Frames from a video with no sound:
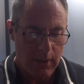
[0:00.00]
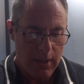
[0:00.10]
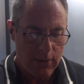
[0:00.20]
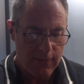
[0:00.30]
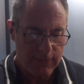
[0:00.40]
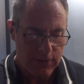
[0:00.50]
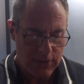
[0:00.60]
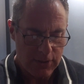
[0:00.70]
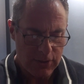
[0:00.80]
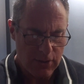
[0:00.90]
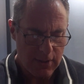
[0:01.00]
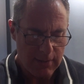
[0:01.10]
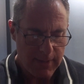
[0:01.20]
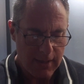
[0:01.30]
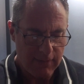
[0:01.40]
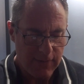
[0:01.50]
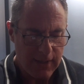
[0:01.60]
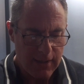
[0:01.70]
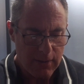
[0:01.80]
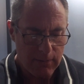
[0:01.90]
and I've just decided to make a
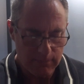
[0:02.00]
video